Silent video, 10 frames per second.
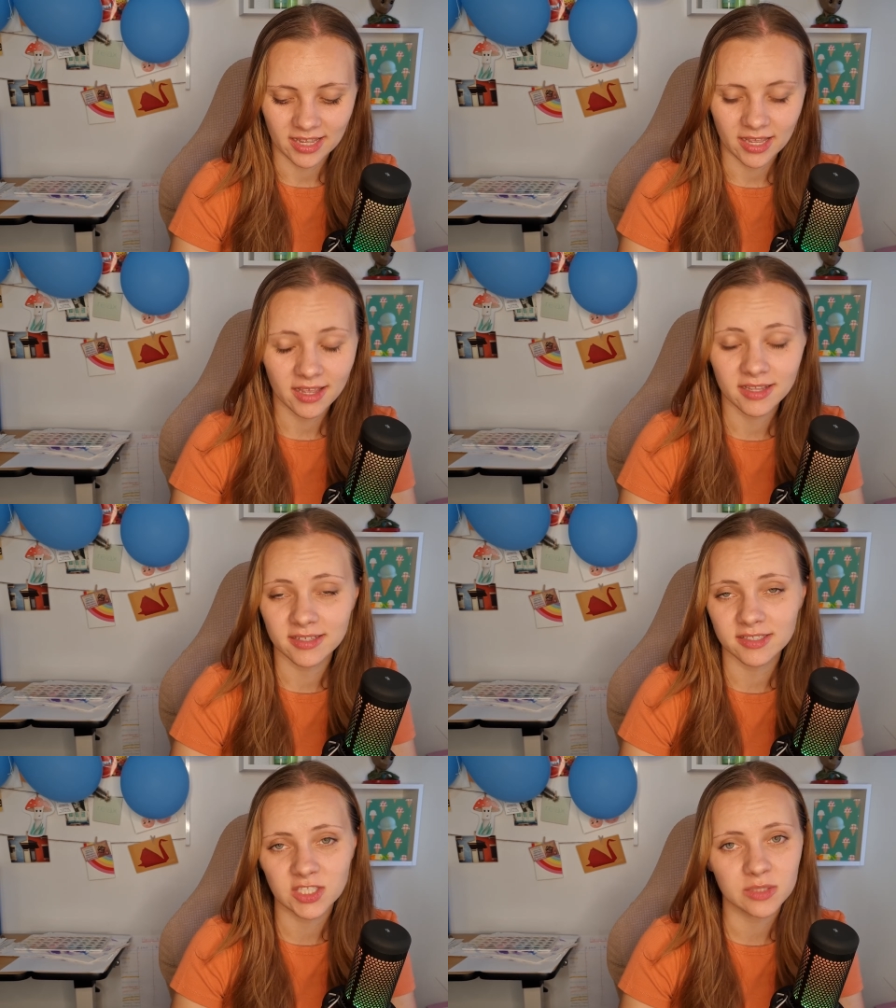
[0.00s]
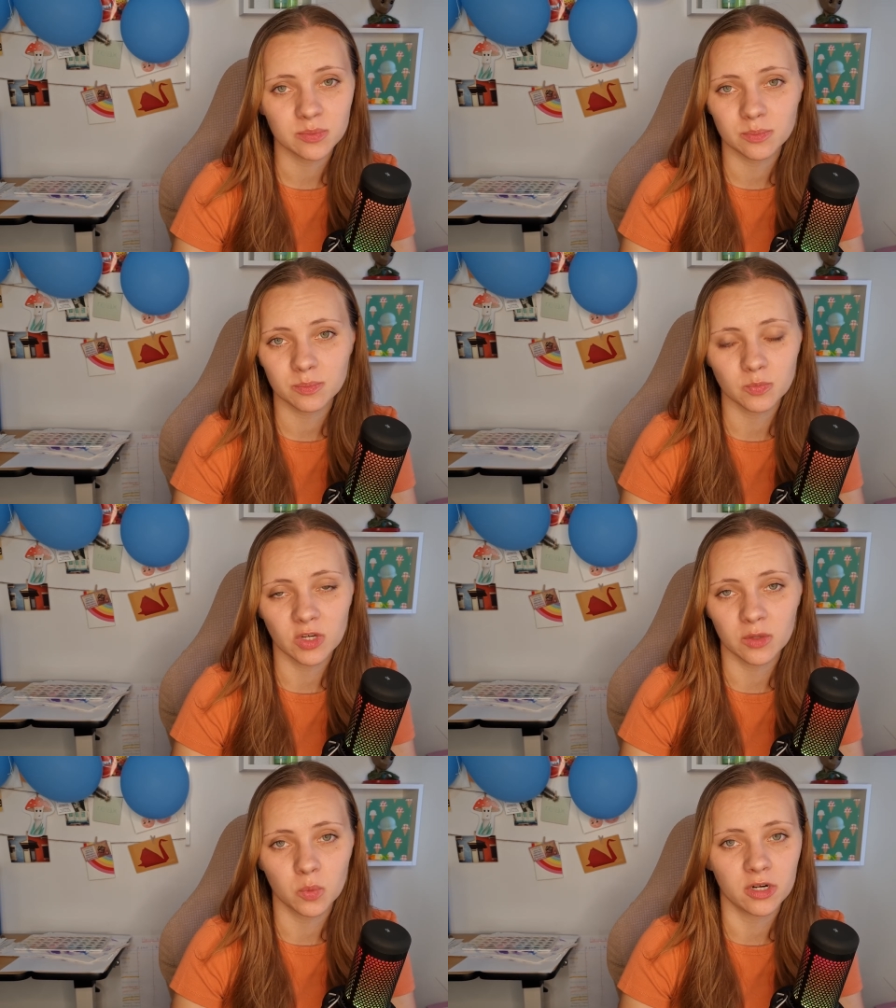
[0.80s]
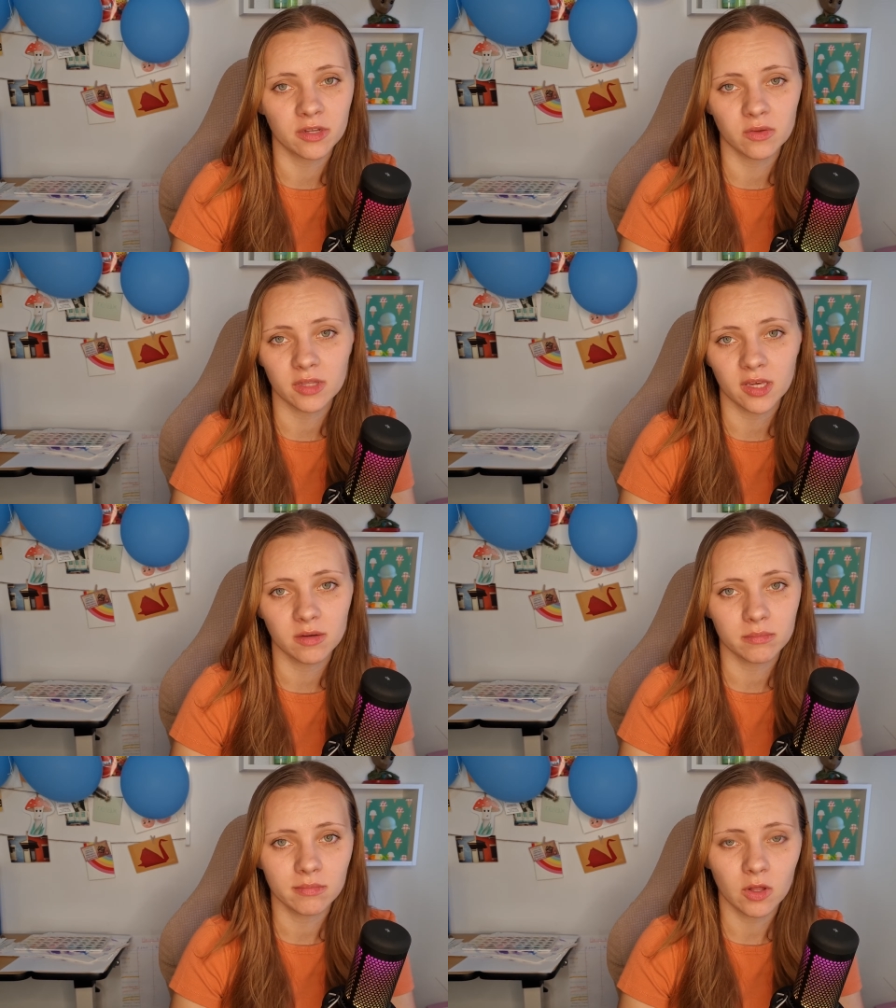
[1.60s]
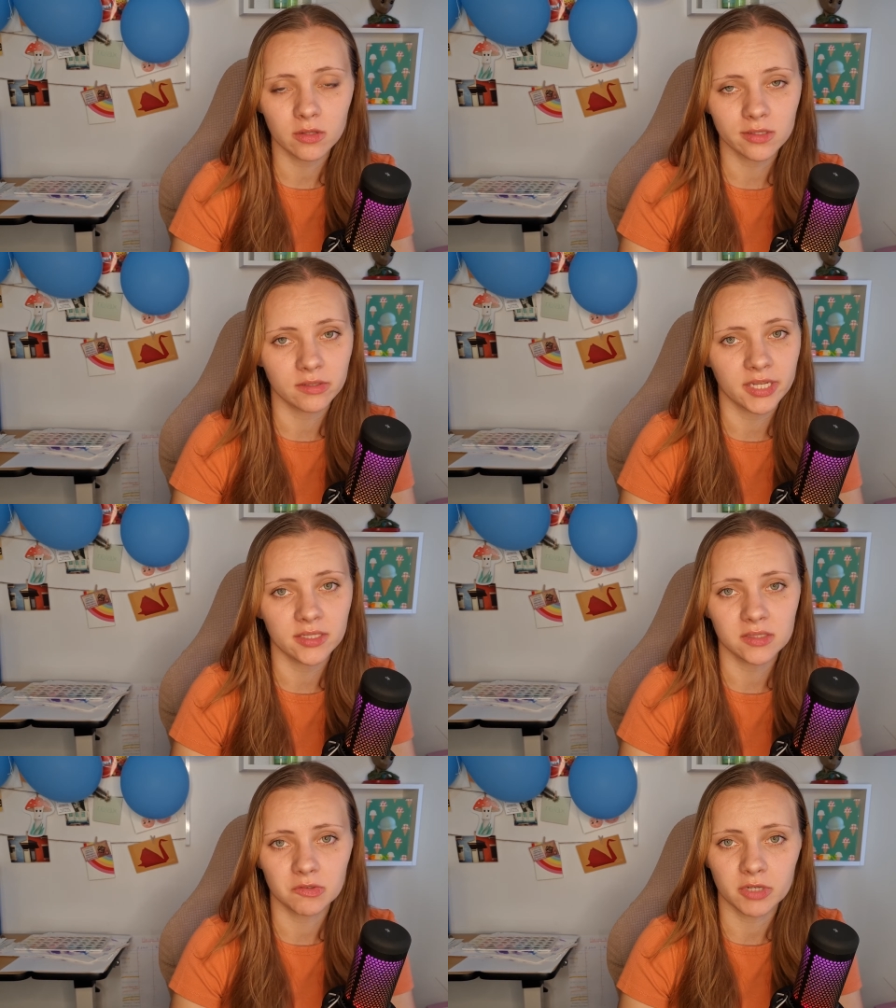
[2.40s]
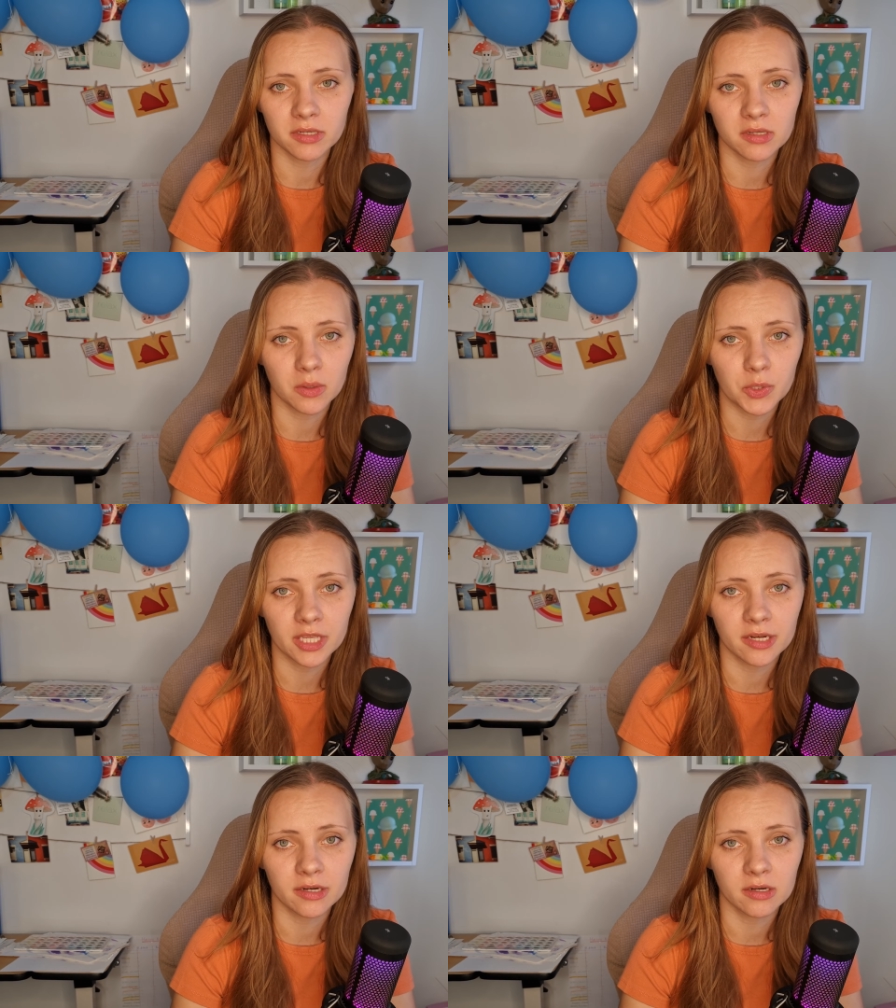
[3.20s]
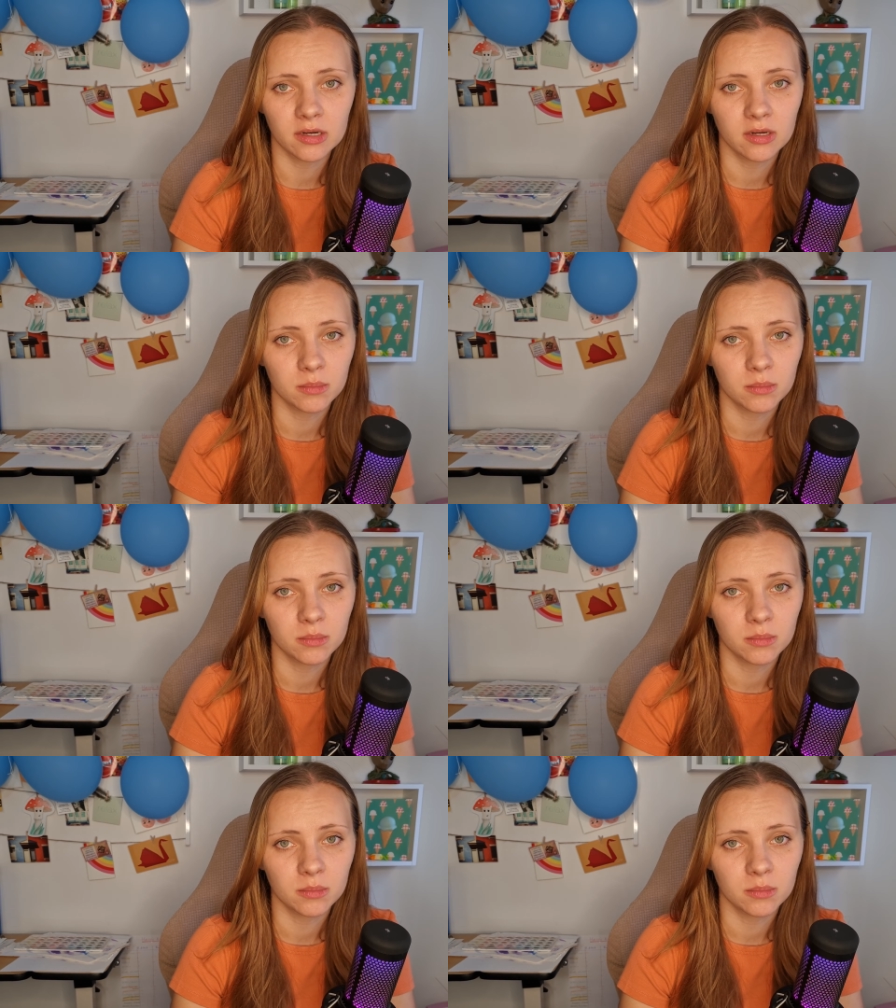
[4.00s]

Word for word: and I just want to warn you like, all the ladies running out there.